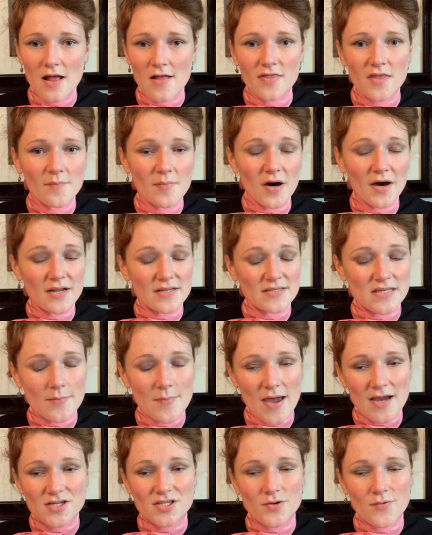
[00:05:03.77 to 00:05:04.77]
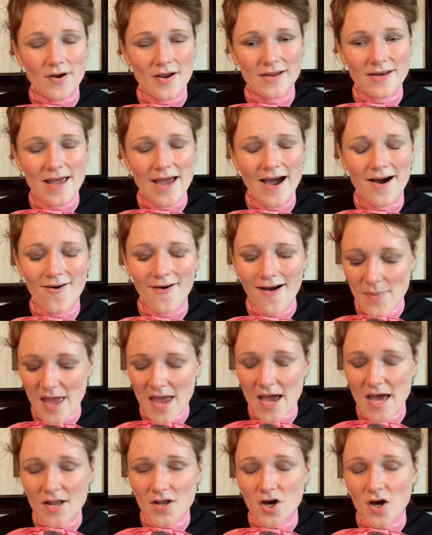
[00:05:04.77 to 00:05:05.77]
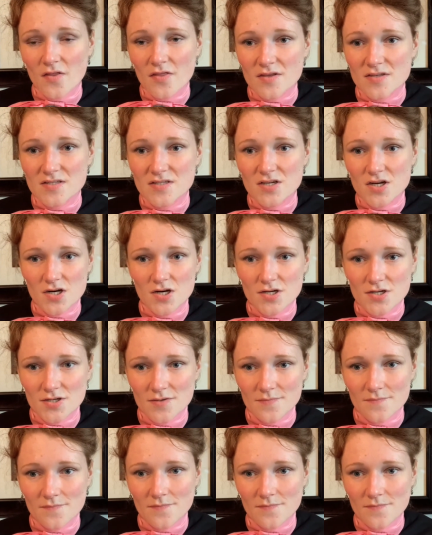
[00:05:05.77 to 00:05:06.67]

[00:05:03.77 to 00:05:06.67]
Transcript: the bodice actually wearing now and on the skirt